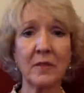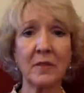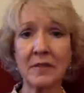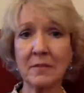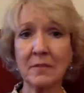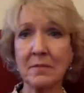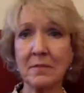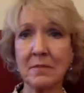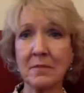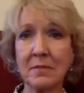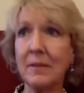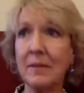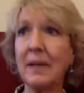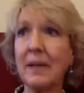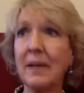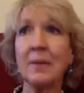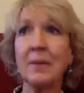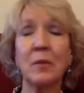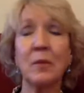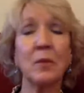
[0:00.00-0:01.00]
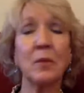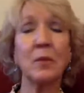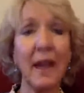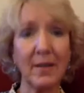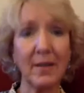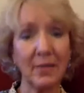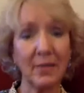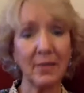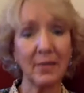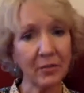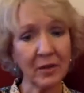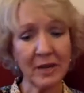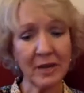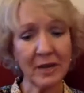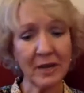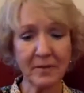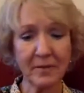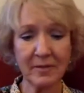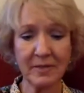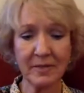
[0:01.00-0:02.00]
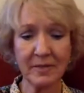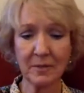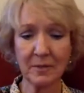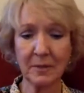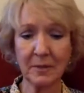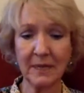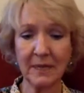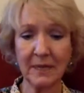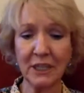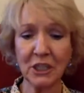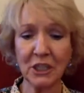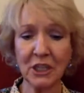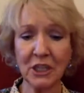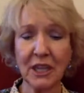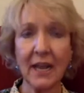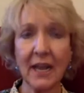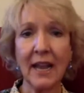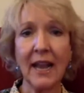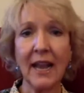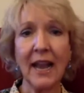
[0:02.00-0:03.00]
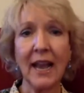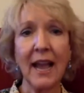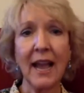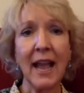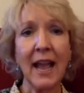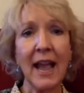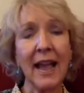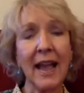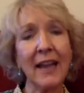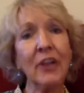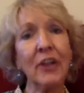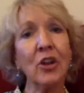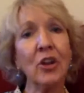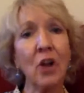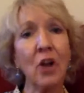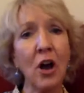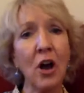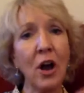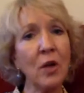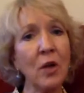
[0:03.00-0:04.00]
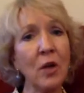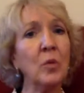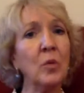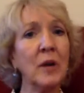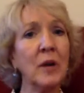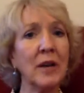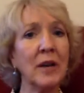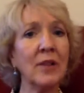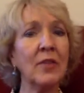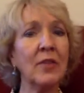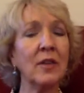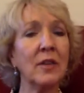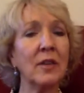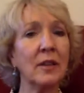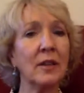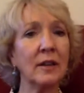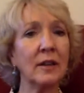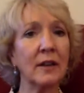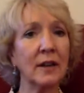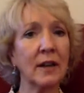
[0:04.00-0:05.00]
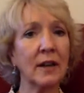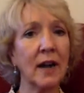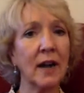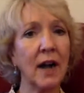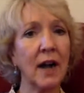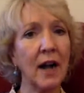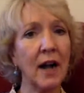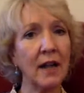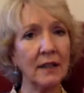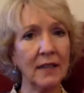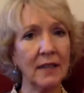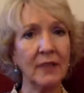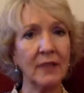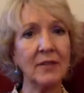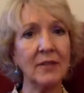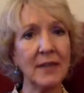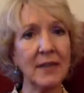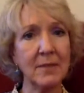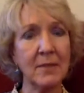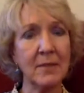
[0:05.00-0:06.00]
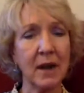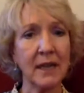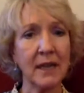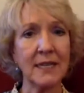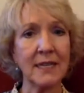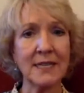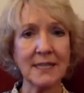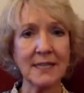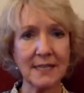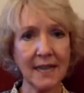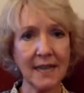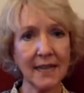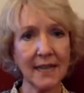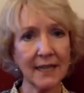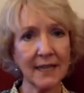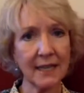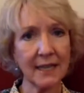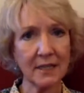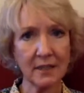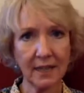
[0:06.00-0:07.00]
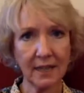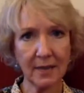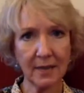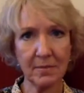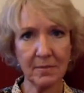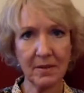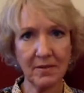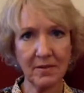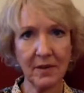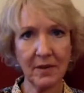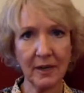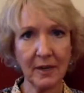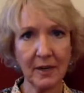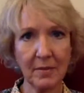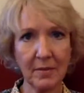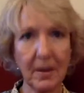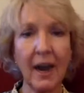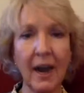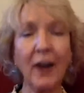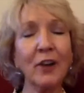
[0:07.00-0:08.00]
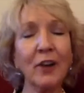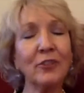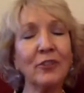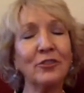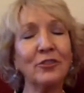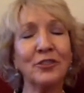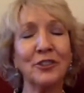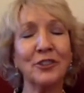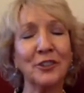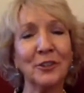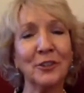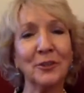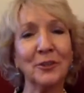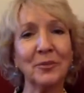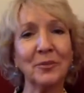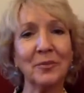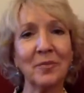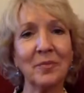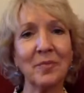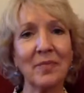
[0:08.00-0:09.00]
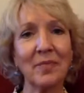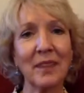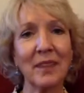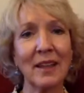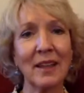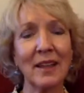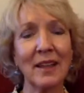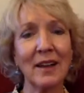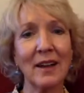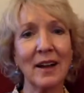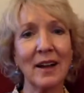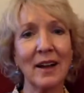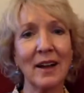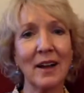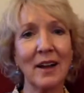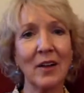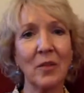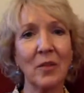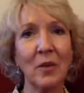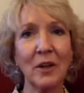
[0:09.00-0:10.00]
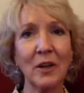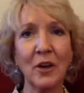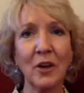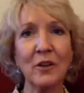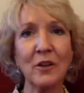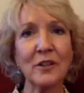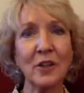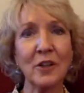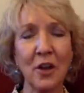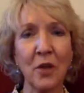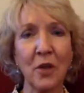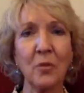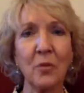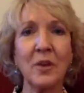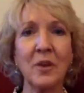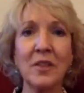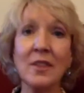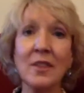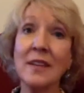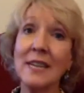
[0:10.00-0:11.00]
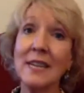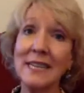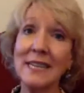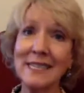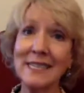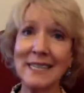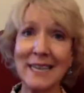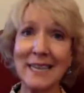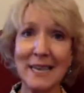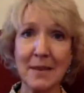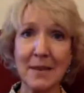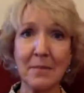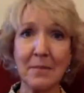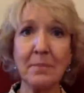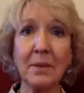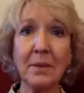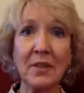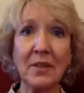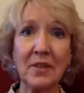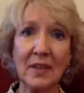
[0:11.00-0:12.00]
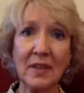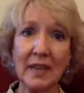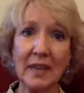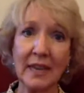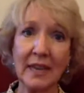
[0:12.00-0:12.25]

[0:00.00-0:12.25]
Amendment. I mean, we have the freedom of speech. And along with a loving mindset that can be very powerful, what goes along with it is empathy.